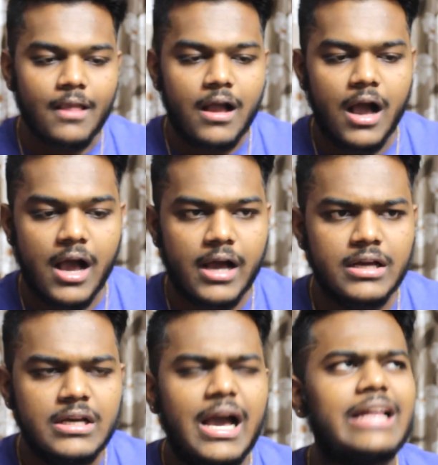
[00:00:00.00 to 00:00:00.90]
Uh,
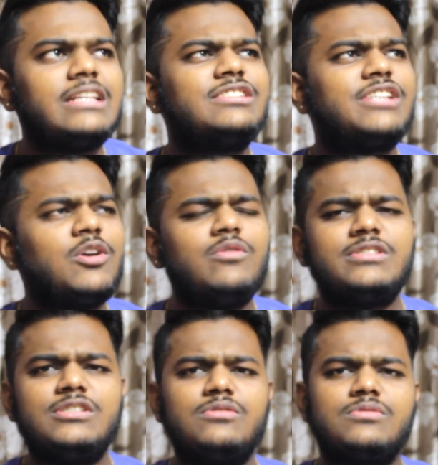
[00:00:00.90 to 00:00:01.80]
I think
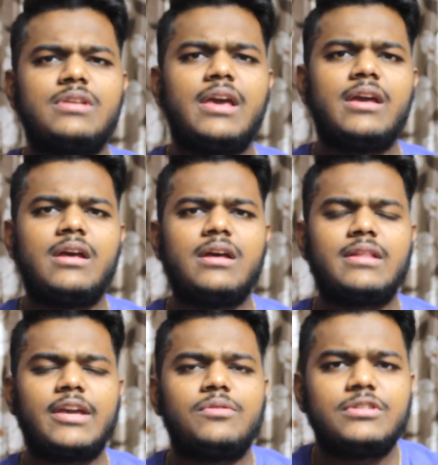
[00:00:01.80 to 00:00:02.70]
Jenkonji to say thank you.